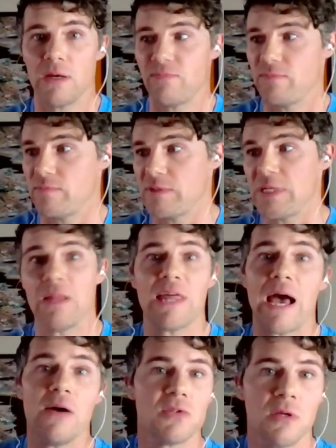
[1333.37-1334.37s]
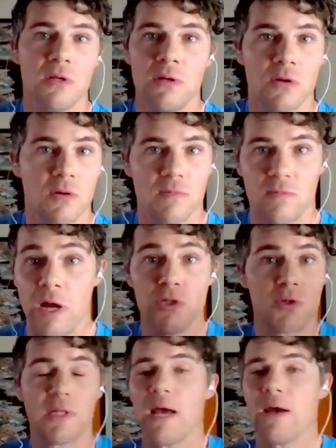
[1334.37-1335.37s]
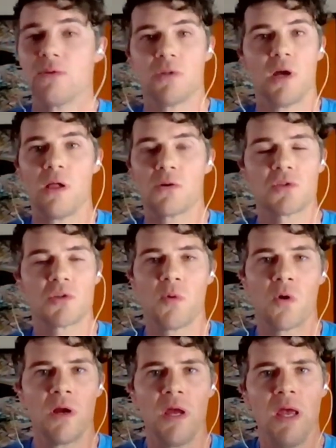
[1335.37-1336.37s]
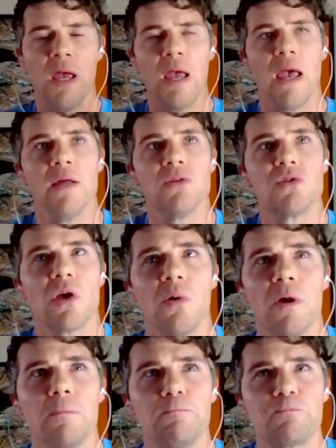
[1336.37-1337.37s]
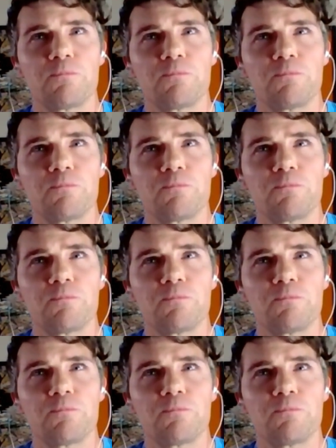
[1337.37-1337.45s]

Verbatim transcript: a 10,000 or $100,000 or more. And so it,